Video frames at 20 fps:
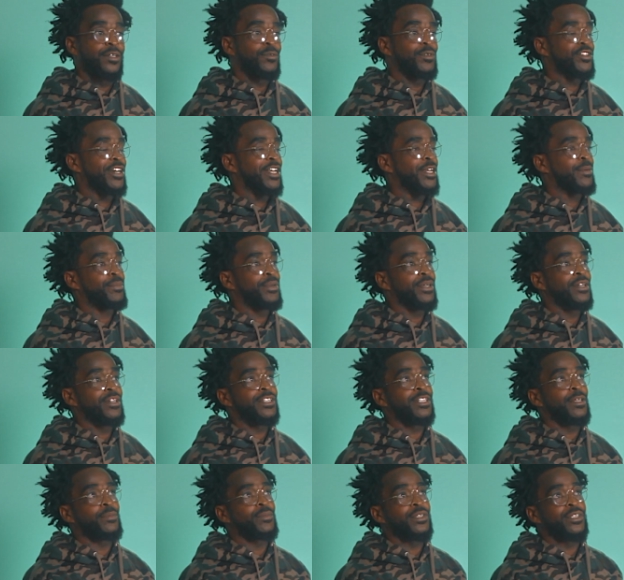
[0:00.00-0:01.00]
We trying to build
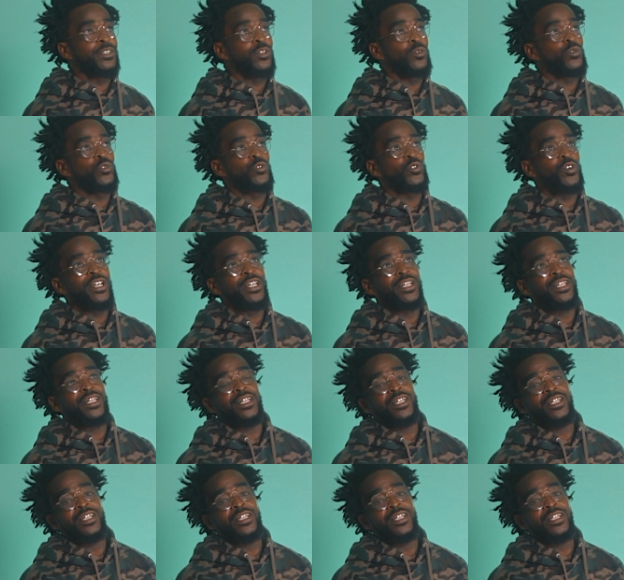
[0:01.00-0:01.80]
something so great,